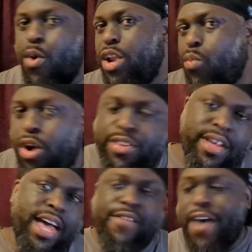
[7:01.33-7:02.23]
1
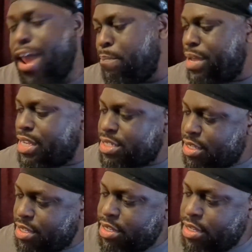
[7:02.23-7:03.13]
worst, 5 the best.
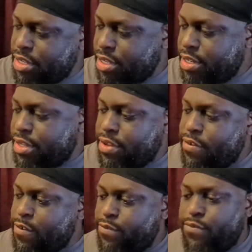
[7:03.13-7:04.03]

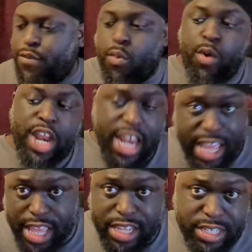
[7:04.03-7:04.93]
For what it
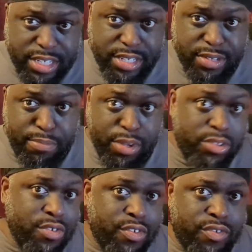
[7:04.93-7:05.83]
is,
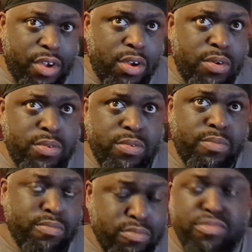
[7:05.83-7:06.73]
Bluetooth control,
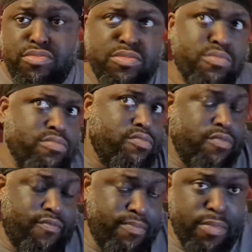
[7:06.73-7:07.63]

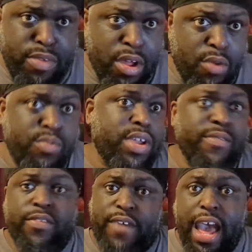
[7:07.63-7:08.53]
we'll
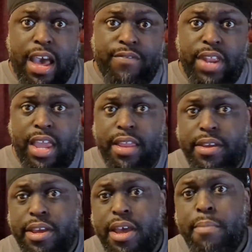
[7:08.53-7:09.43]
give it a 5 for that.
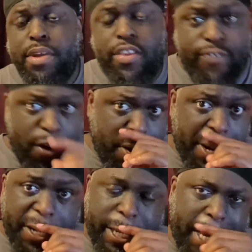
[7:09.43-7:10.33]
But as
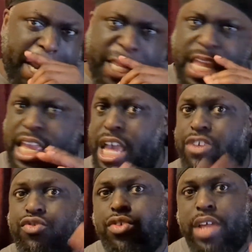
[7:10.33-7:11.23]
far as anything
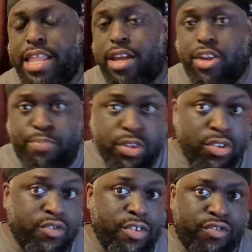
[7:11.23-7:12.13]
extra as a
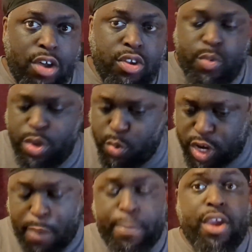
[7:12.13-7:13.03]
Bluetooth controller, when you
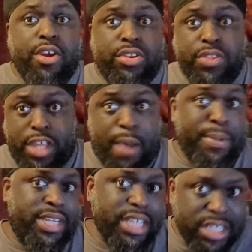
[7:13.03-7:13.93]
want to compare it to the
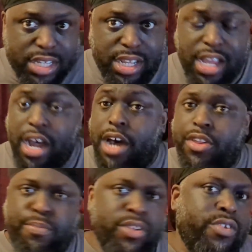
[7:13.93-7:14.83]
competition,
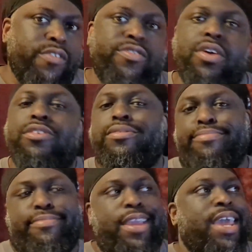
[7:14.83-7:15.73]
other Bluetooth
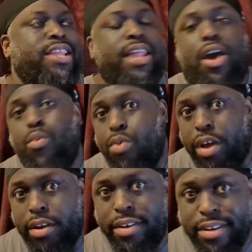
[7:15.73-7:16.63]
controllers, yeah, that's like a
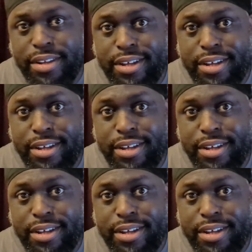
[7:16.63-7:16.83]
1.